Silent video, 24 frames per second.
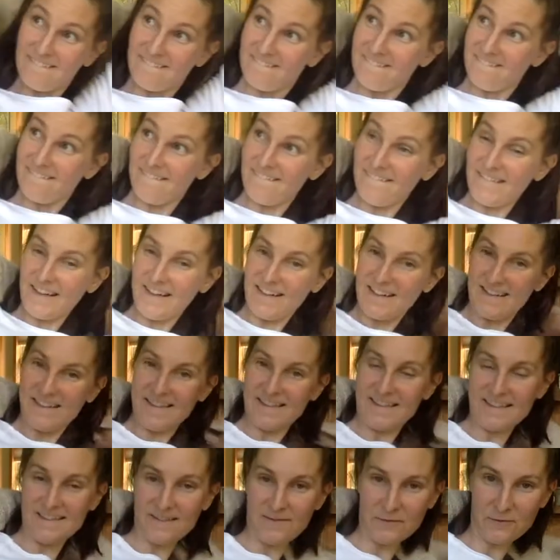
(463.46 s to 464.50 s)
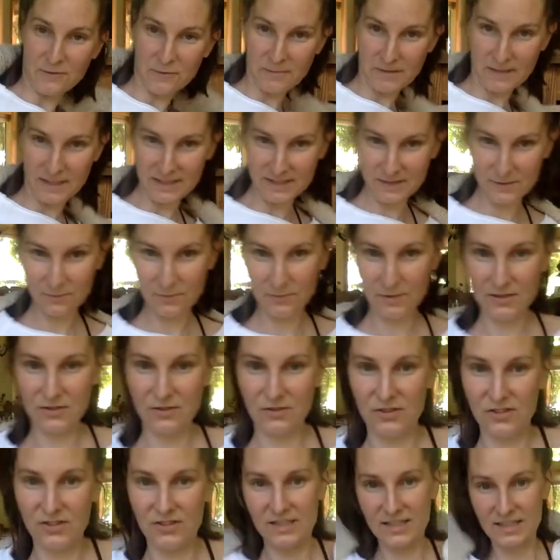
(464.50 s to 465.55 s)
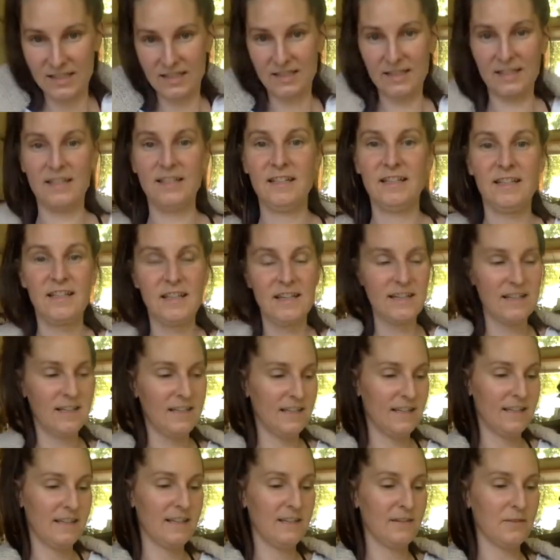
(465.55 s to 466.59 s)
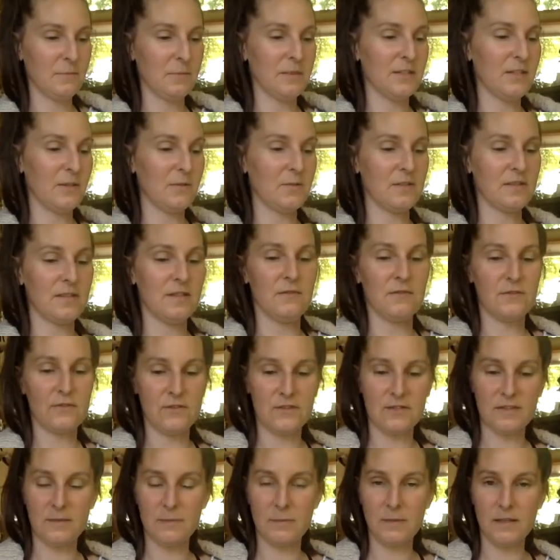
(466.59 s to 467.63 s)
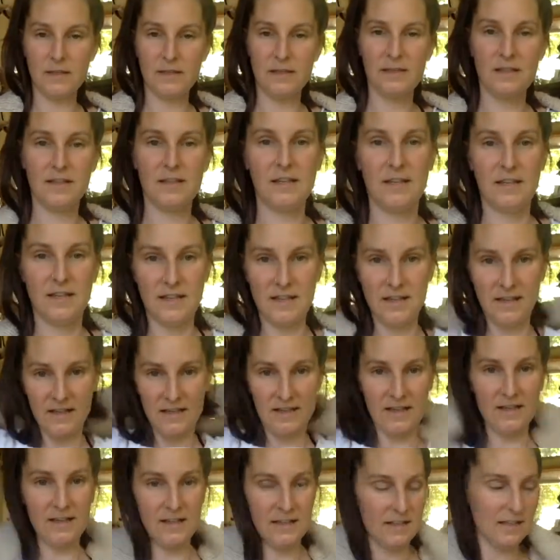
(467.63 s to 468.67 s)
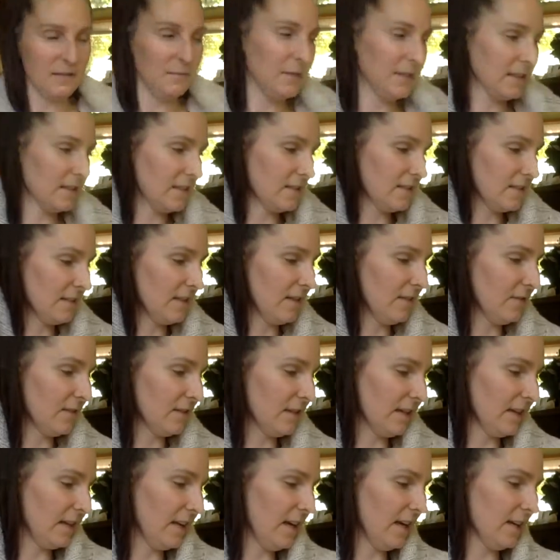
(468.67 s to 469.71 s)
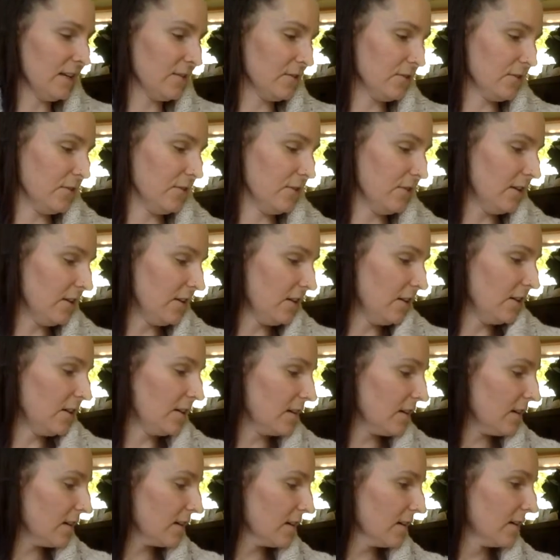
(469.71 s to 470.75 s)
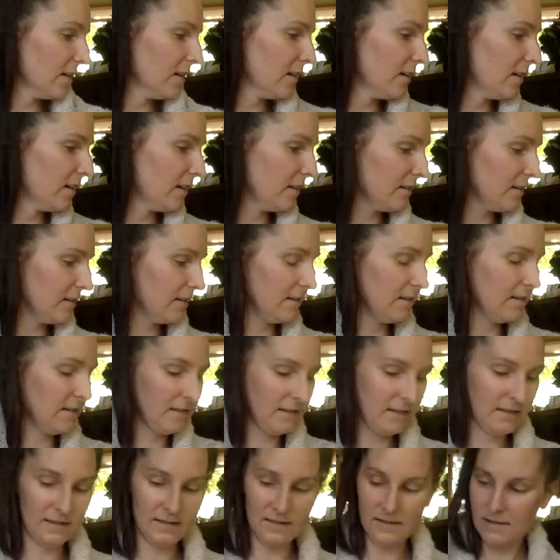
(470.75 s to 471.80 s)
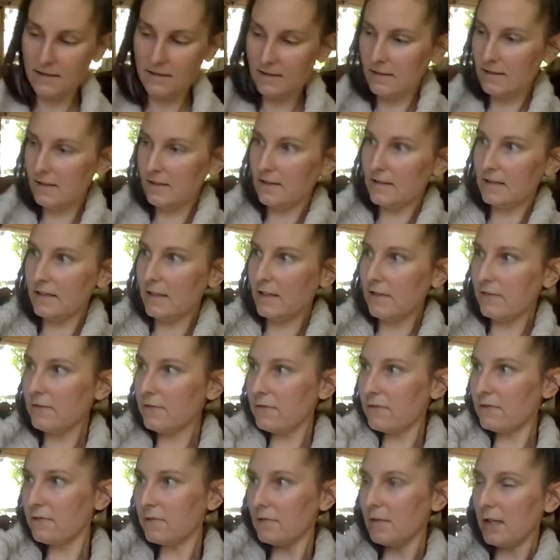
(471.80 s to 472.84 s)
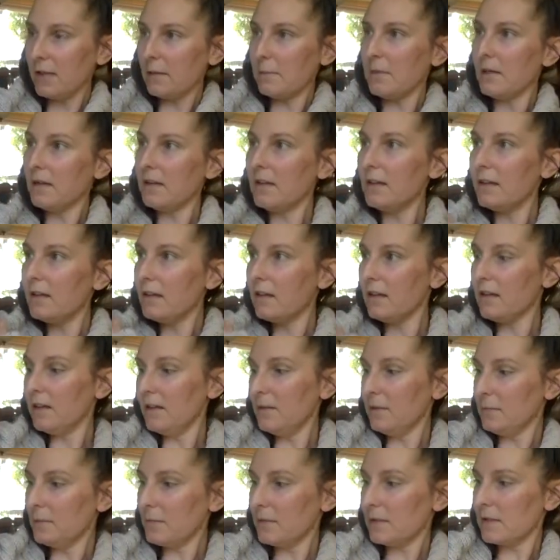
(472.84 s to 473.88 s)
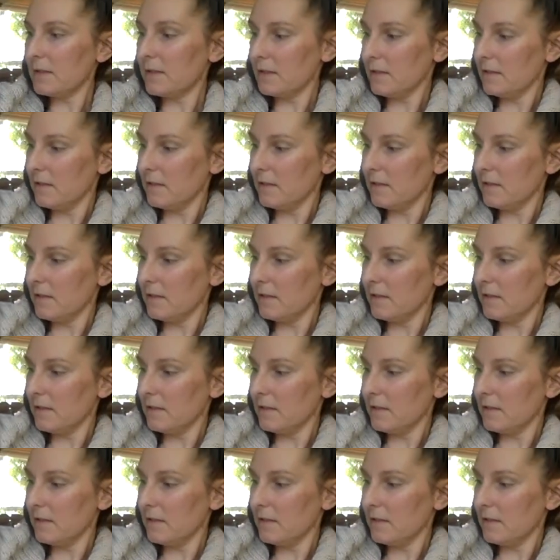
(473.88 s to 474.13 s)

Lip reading: Over my sweatshirt. It'll be toasty for just a bit. I did make the sleeves like extra long. I have like monkey arms.